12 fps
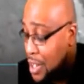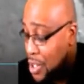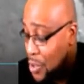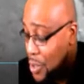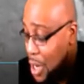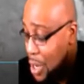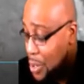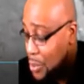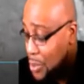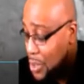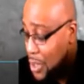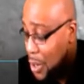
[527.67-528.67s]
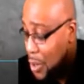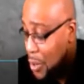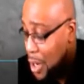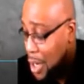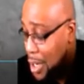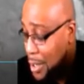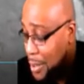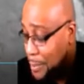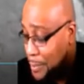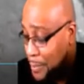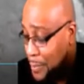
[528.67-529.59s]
you know? So,